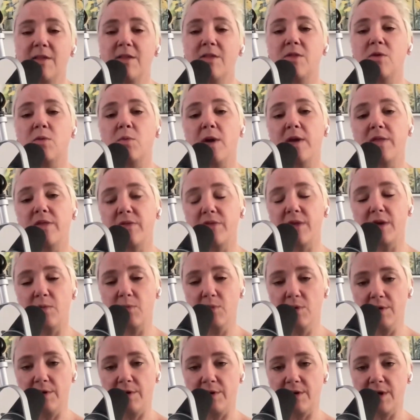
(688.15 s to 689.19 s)
The way that they
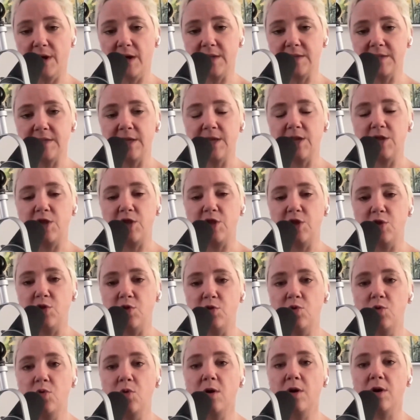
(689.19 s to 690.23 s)
work is that
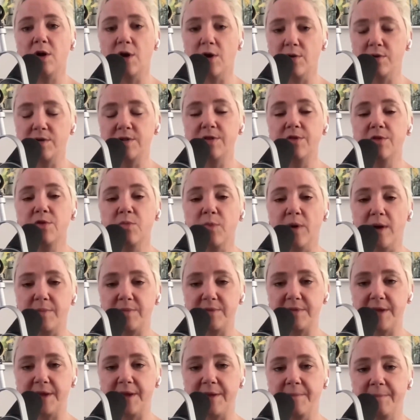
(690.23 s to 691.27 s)
you go to their
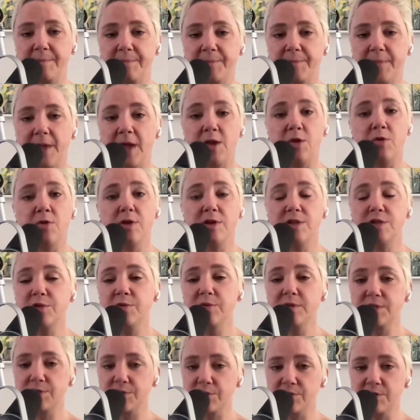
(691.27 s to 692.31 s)
website and you can do a
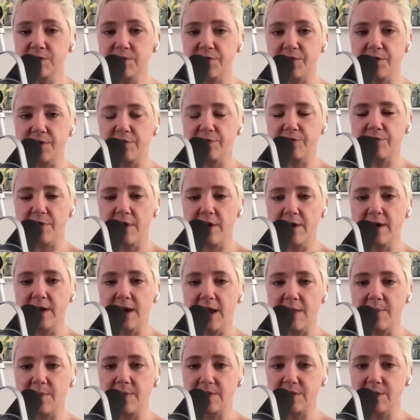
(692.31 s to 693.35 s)
search for your drug
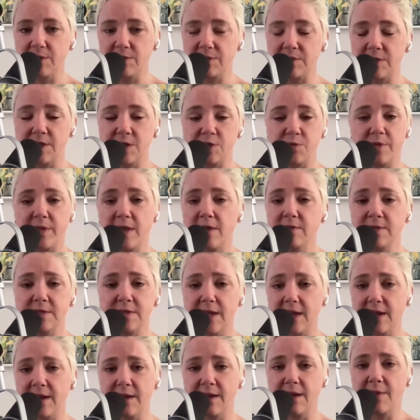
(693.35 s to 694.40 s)
name and dosage without
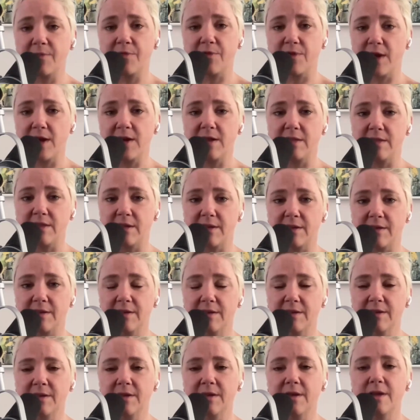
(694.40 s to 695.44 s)
signing up for anything.
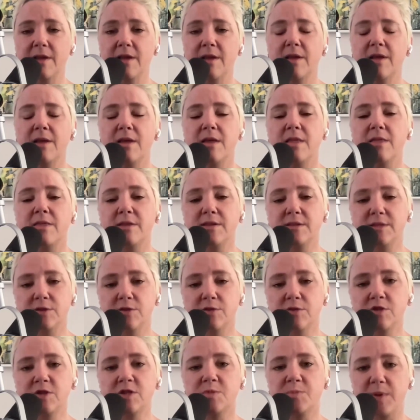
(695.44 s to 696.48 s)
The
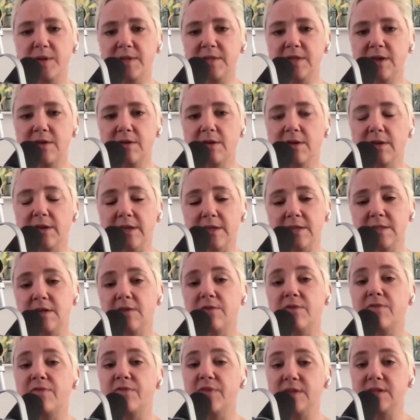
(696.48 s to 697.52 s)
search spits out a list of
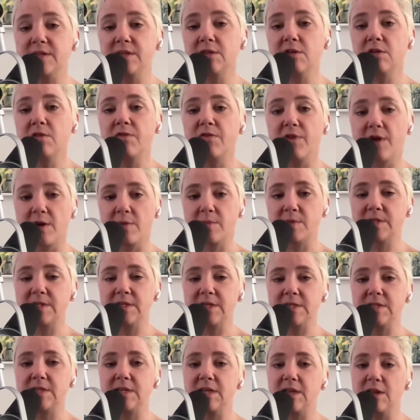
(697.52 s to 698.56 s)
physical
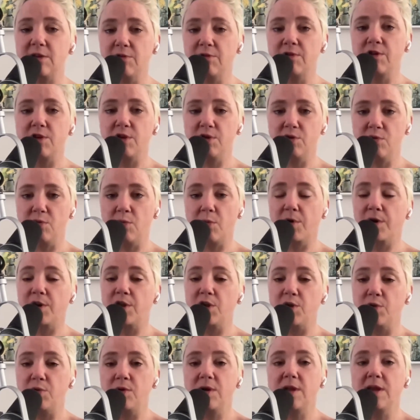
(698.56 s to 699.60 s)
pharmacies near you where
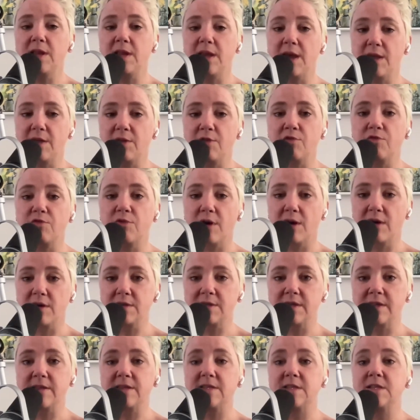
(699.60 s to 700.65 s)
you can get your drugs
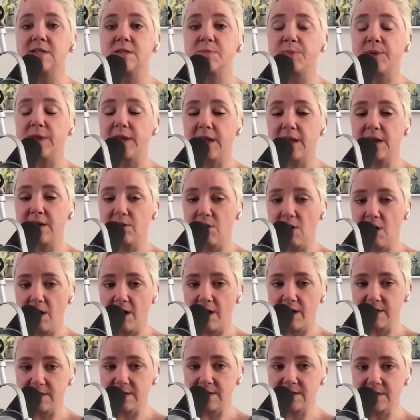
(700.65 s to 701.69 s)
at the displayed
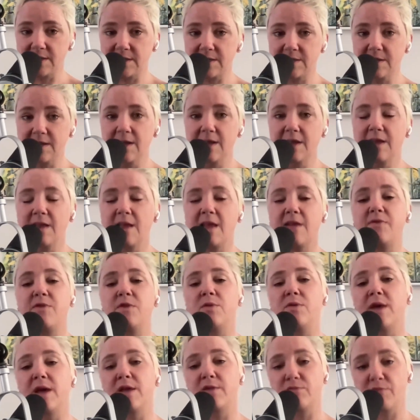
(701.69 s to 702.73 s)
costs if you
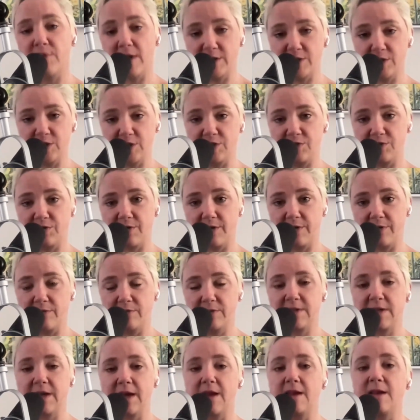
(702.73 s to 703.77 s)
then register on their
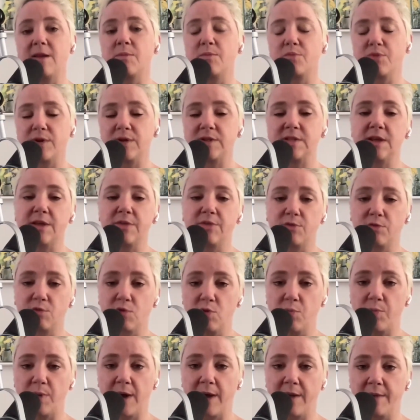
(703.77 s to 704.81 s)
site and print out their
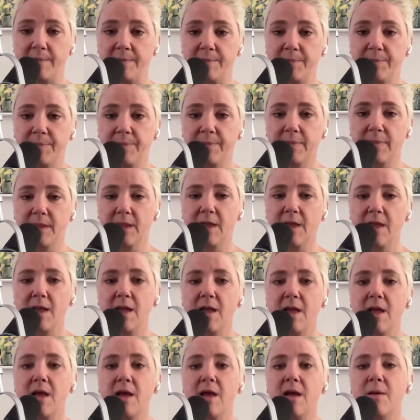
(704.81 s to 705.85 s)
coupon.
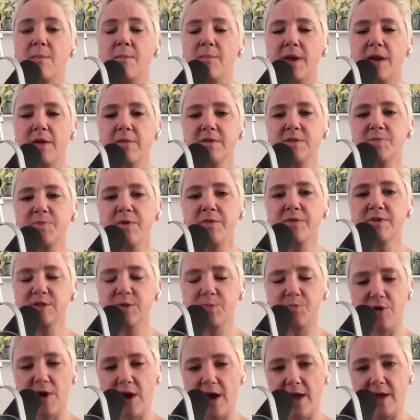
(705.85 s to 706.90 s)
But I was both
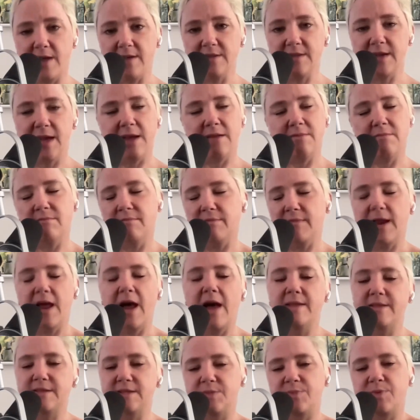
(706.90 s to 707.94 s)
surprised and
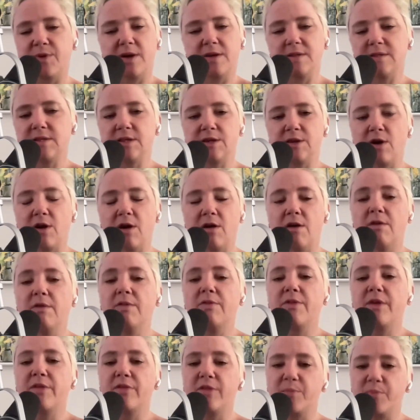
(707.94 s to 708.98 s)
not surprised at all
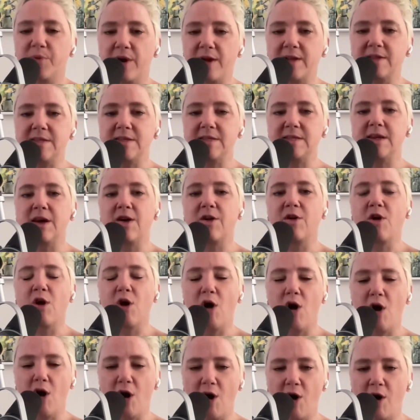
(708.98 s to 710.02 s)
that the prices are
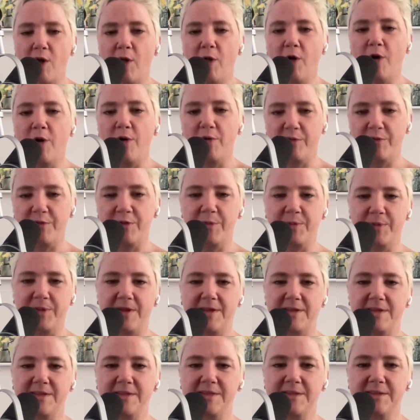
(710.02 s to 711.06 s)
all over the
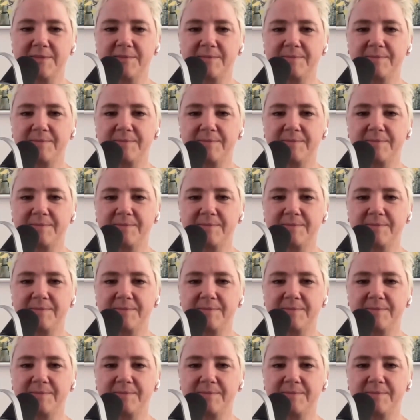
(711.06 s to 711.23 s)
place.